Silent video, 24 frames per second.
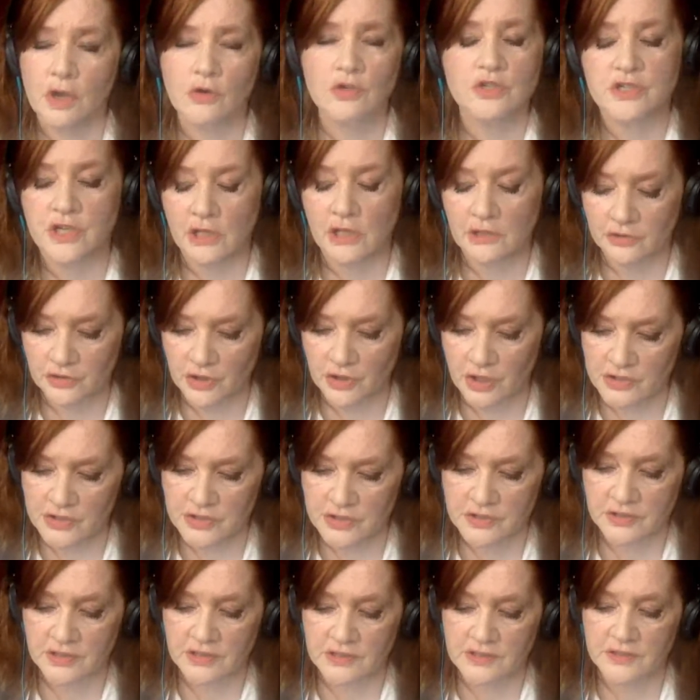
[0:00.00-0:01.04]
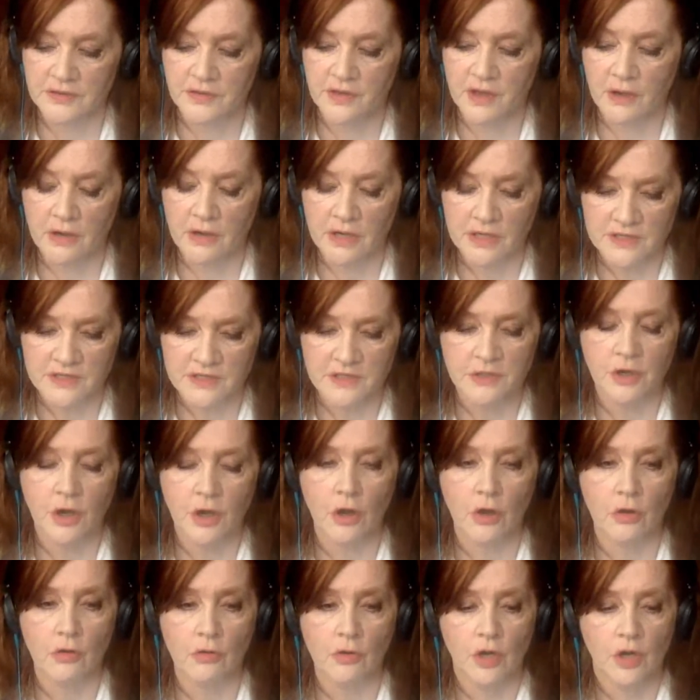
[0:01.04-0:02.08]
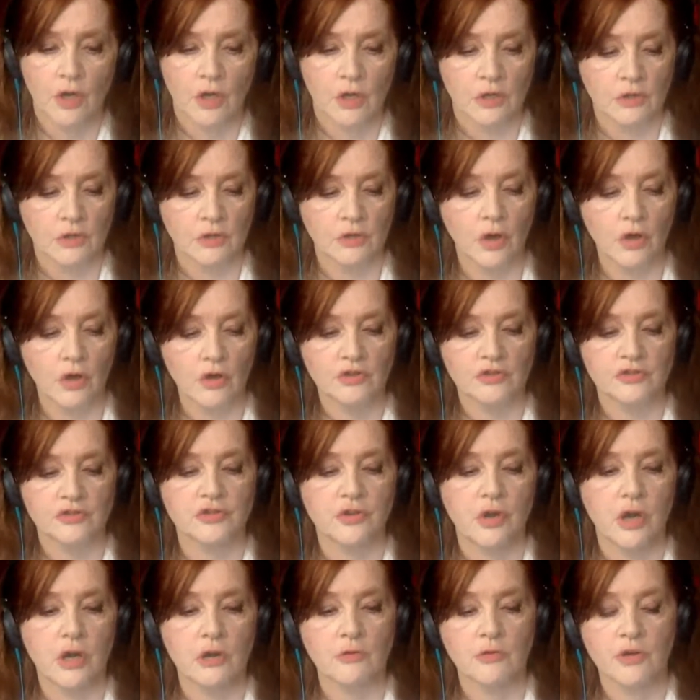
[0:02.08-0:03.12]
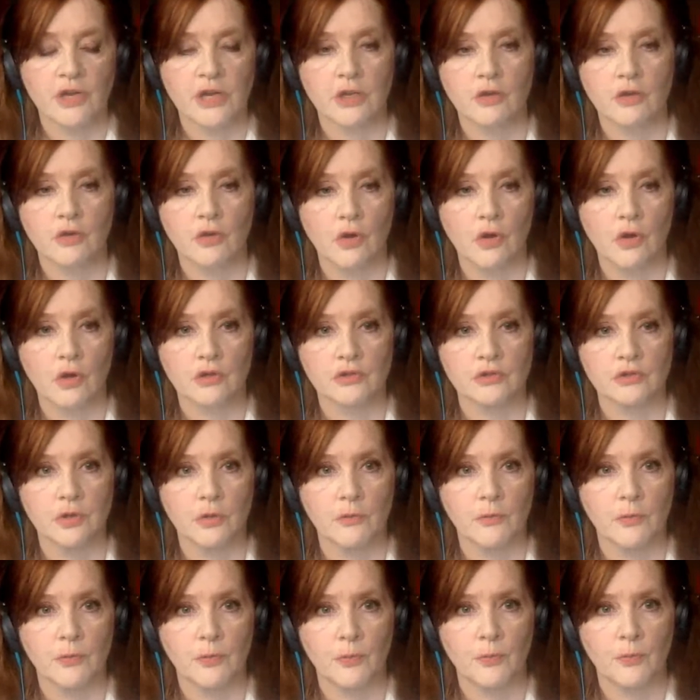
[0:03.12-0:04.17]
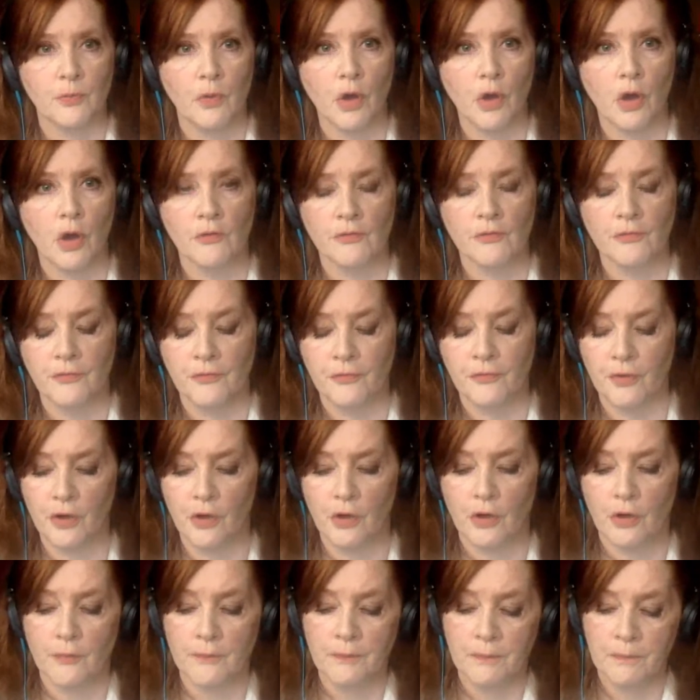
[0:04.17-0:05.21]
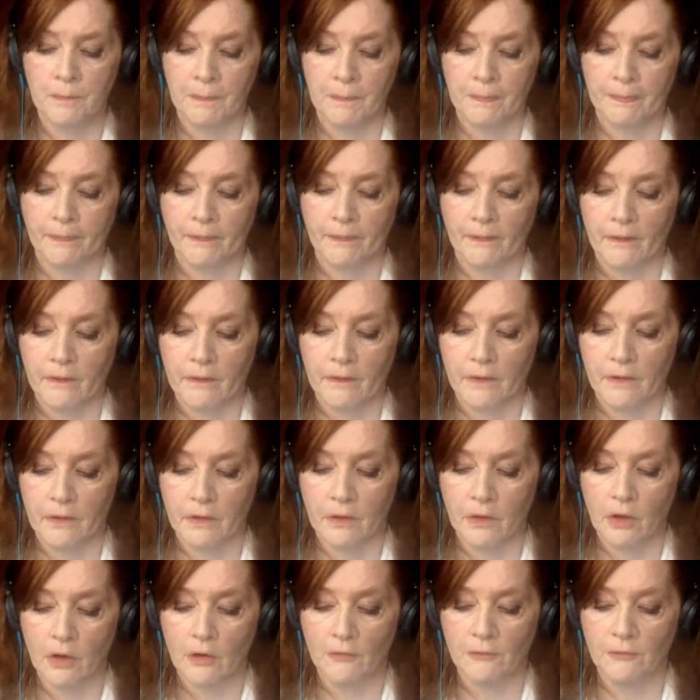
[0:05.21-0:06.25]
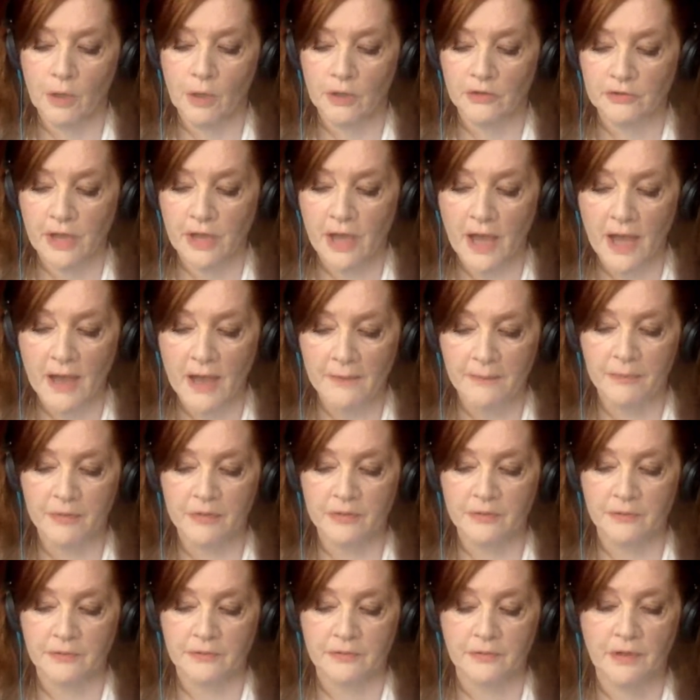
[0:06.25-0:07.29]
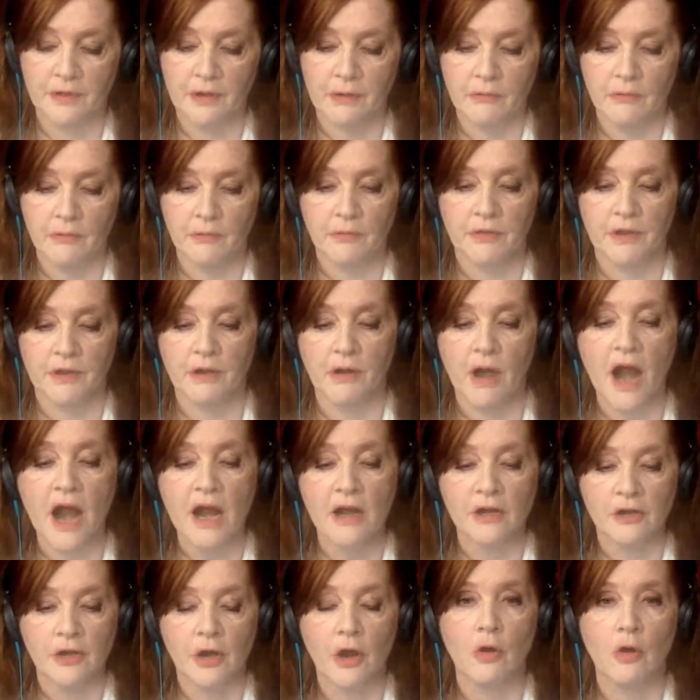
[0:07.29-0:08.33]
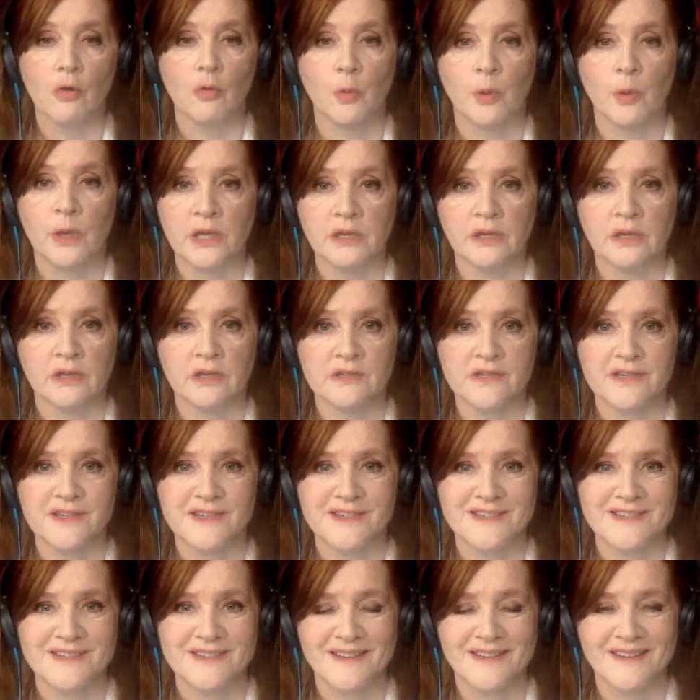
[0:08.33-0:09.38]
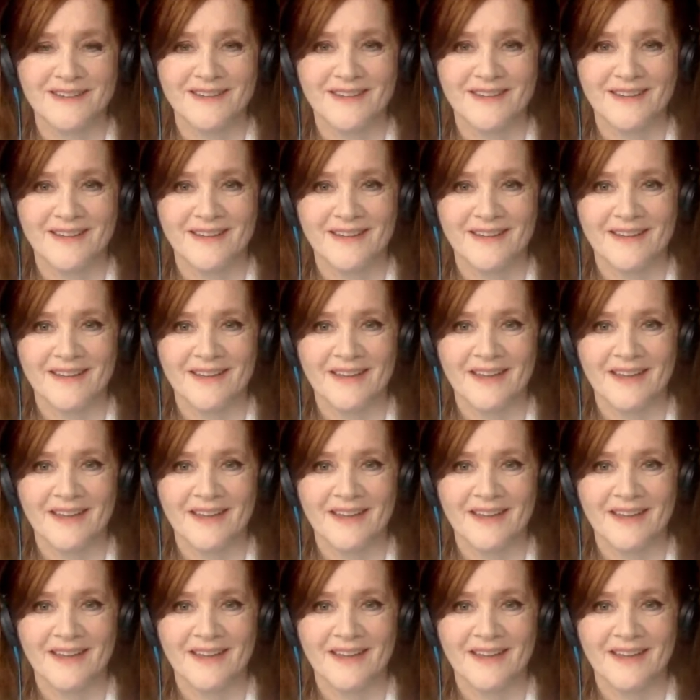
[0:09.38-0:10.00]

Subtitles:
social justice. There is no neutral record of what happened. There are no winners.